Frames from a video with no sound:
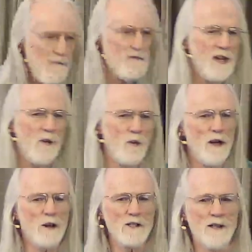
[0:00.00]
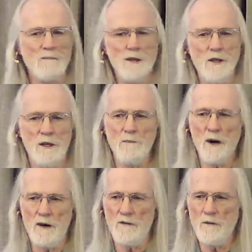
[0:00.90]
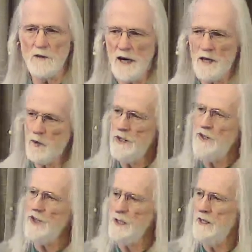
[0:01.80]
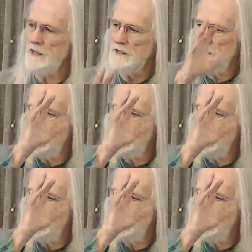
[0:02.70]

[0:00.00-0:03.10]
that we are separate and apart from God, which is